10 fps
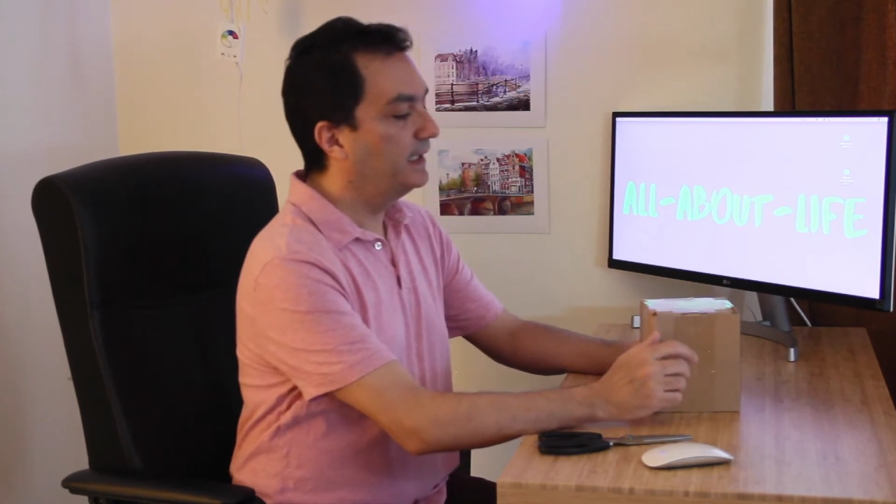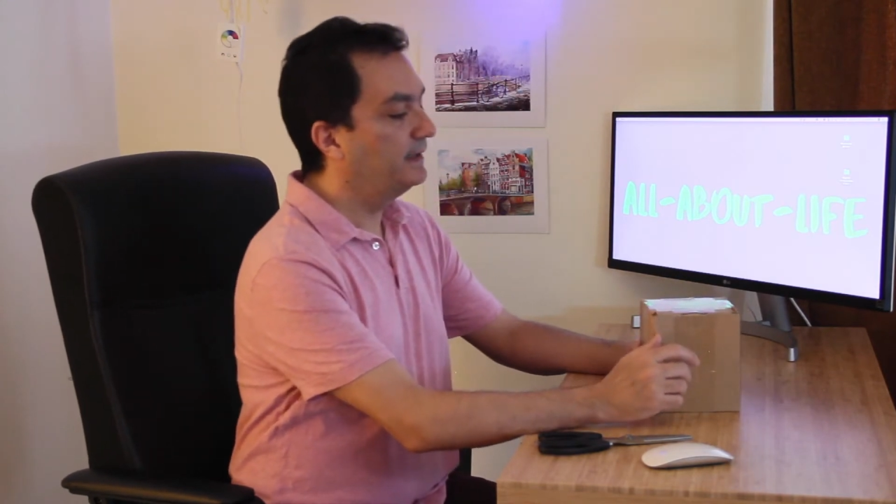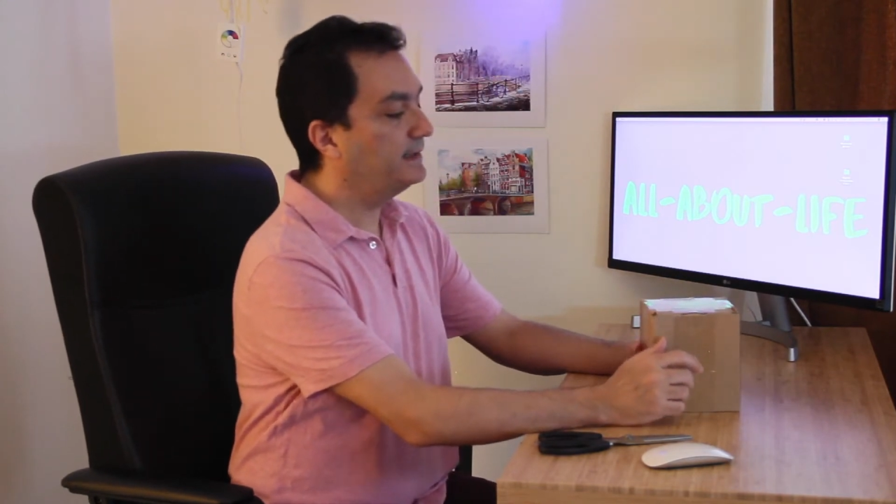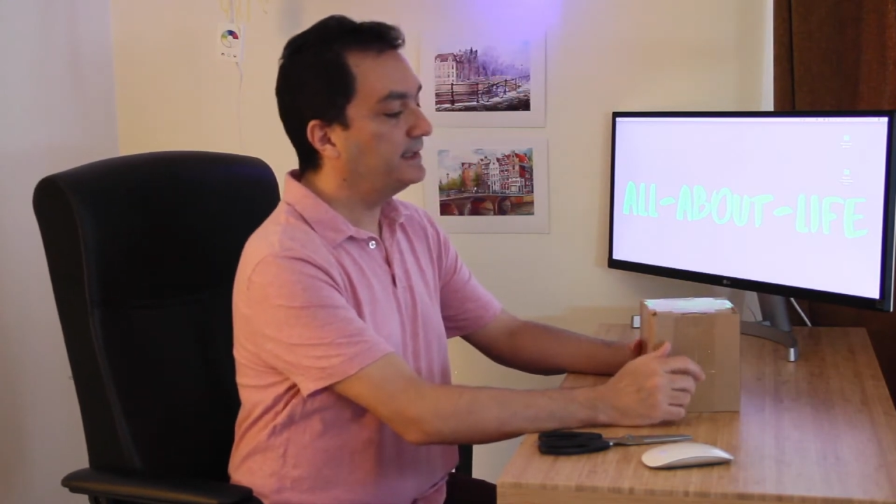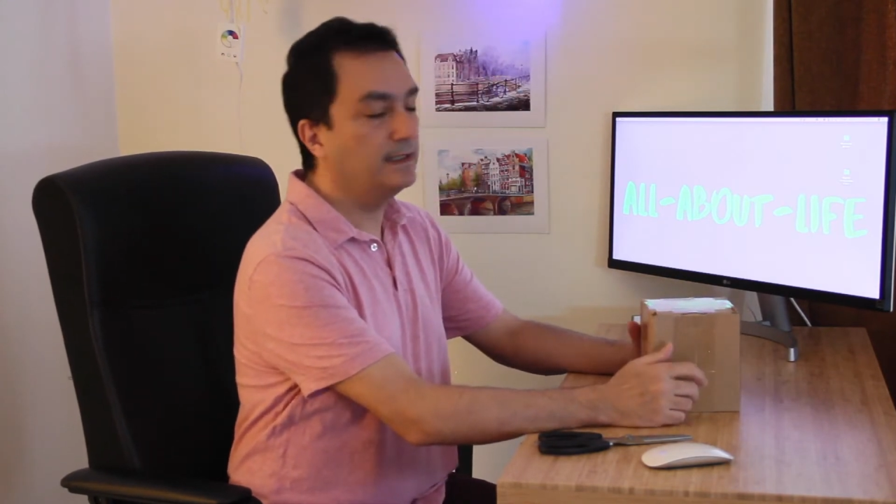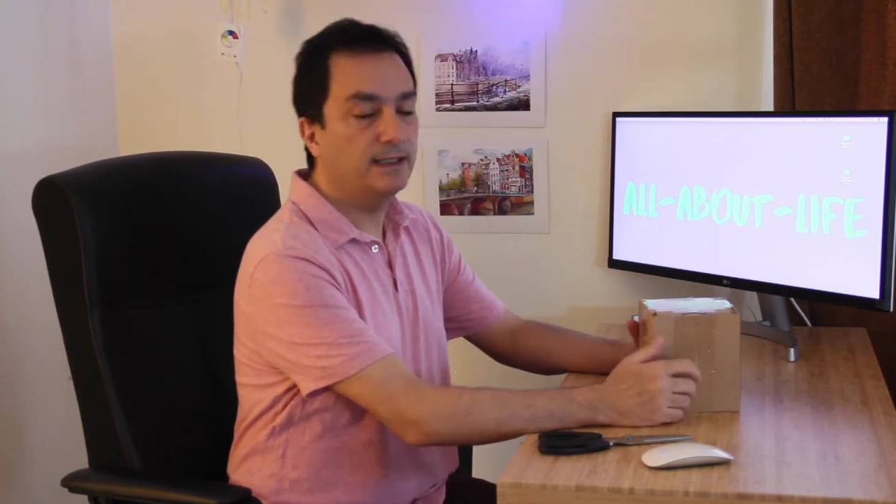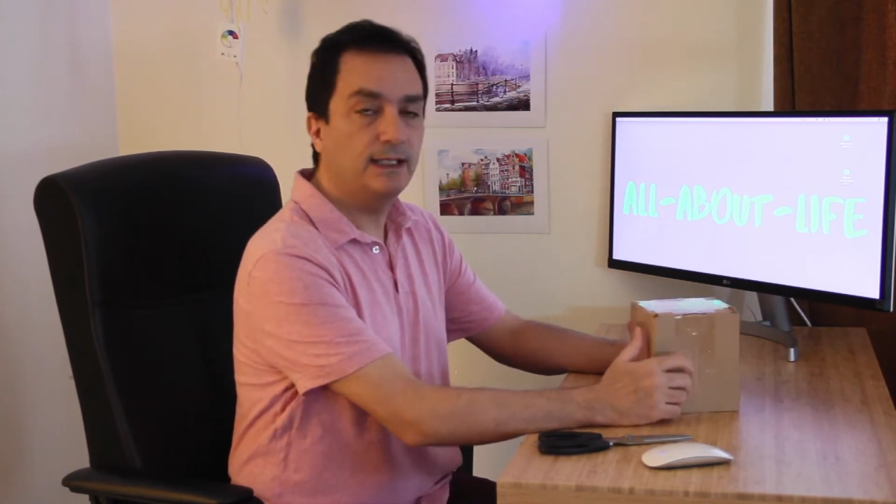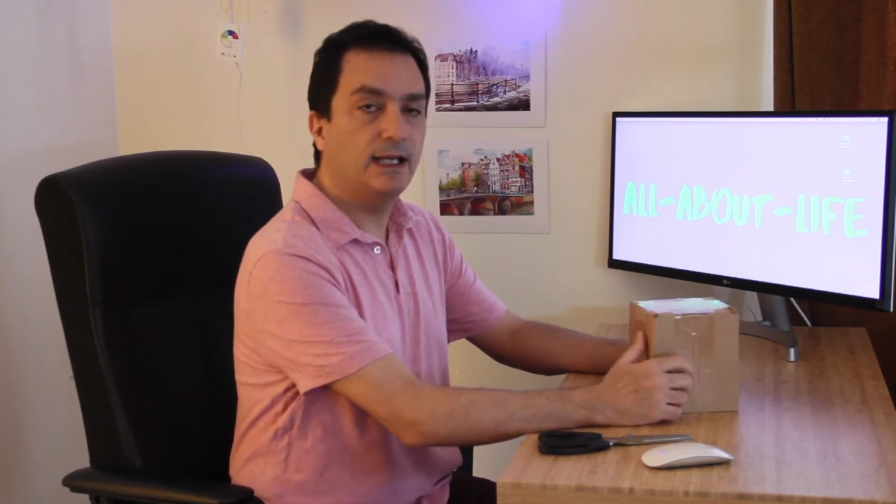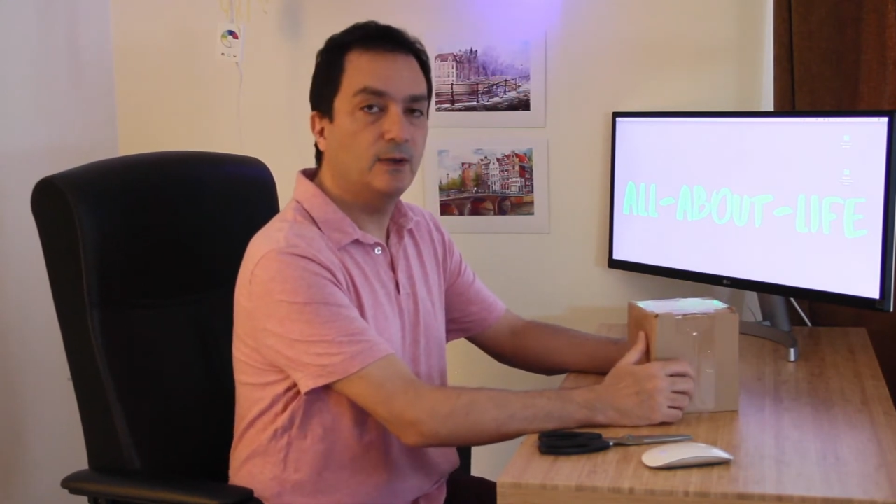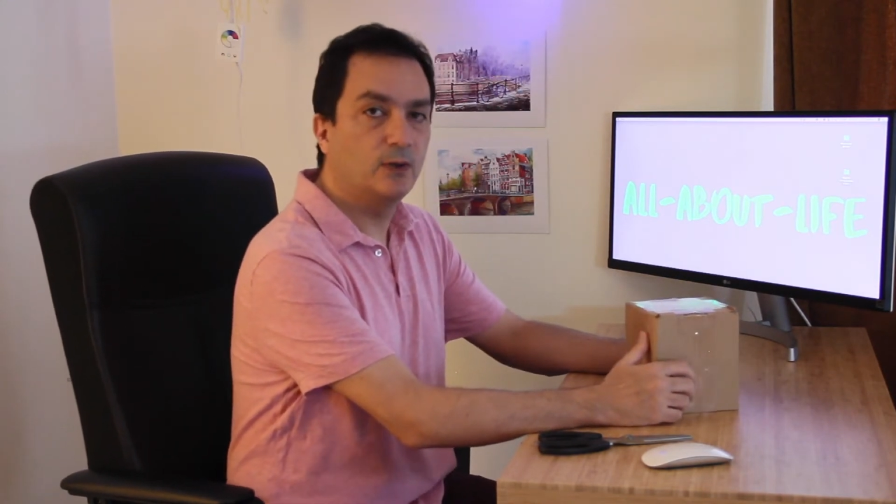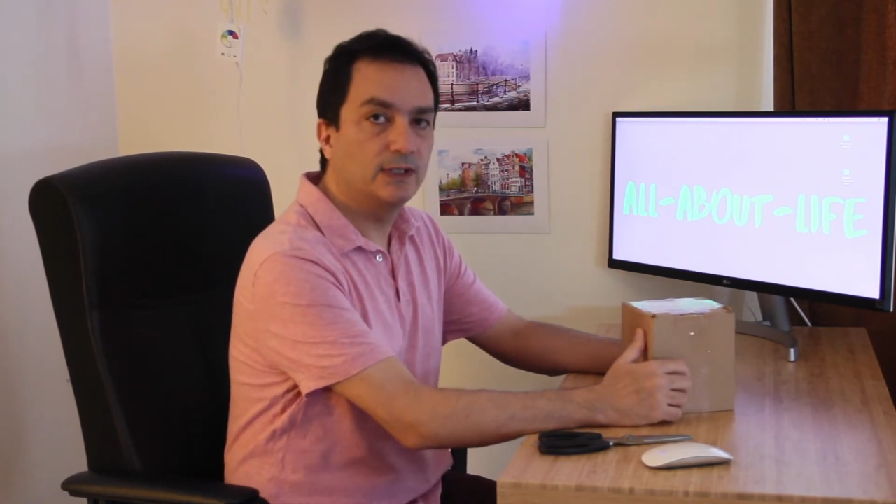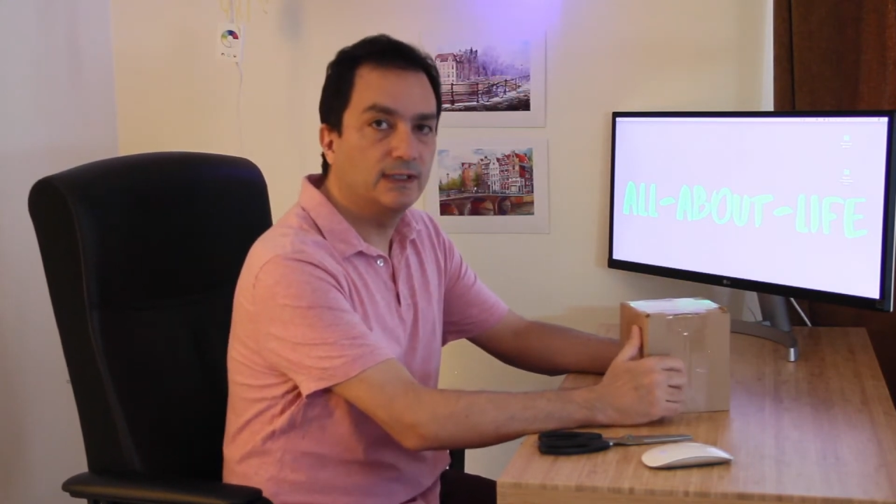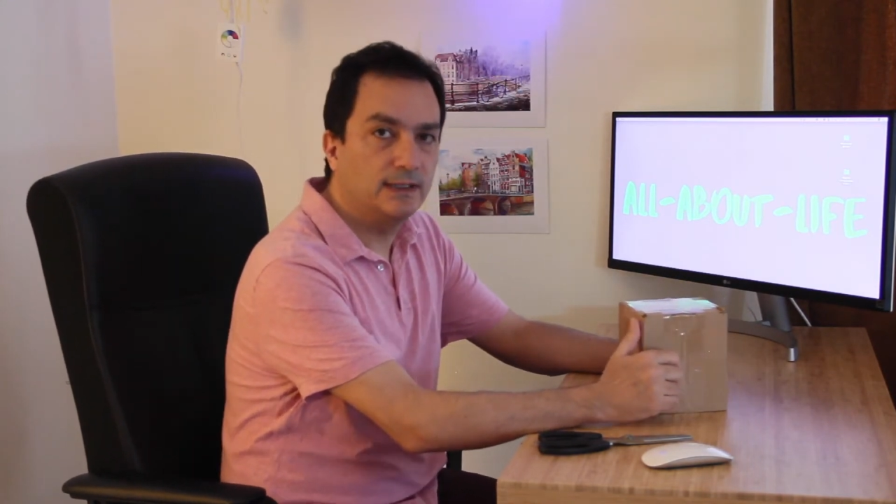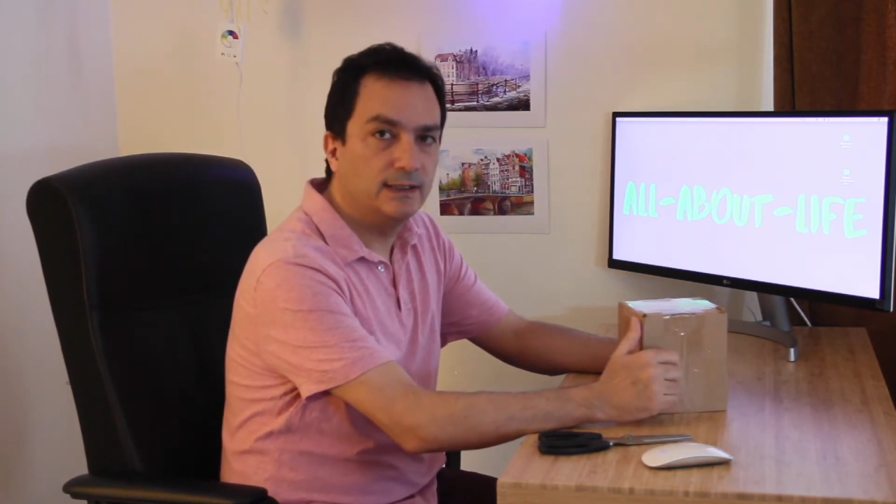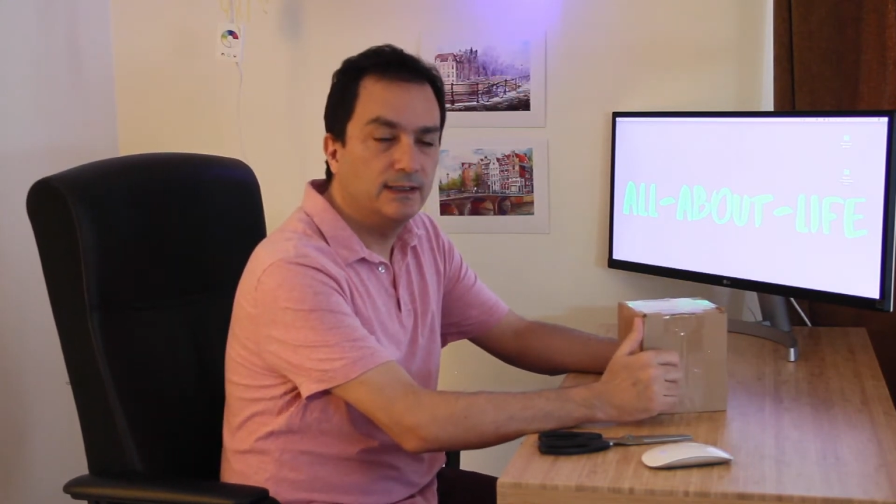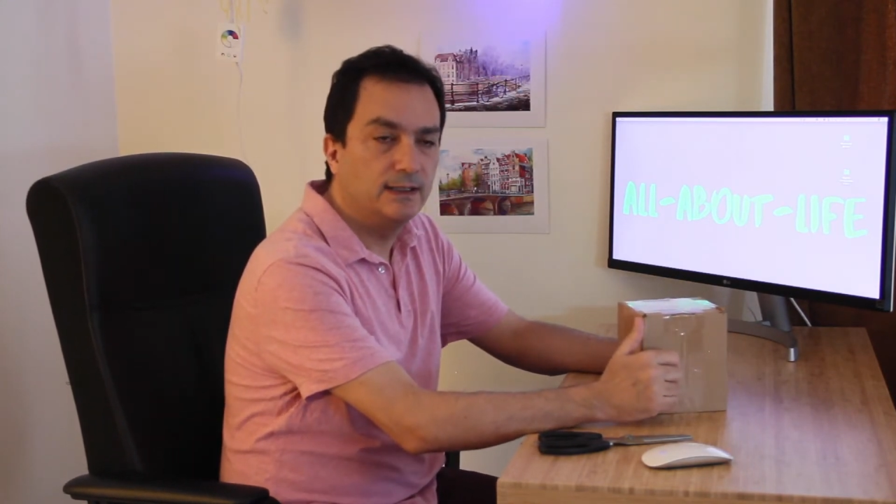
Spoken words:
Recently I ordered